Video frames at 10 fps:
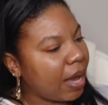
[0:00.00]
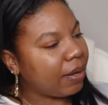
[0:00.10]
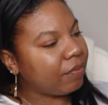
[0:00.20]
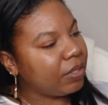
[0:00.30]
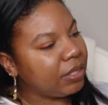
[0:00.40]
I
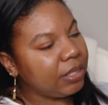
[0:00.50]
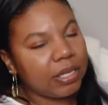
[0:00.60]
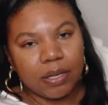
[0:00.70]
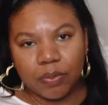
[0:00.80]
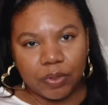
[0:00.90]
love the
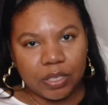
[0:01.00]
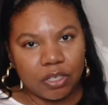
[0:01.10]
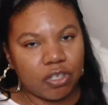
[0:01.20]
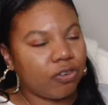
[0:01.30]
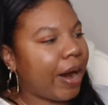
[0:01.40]
detailing with
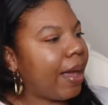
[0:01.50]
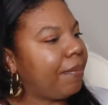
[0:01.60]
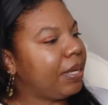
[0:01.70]
this strap.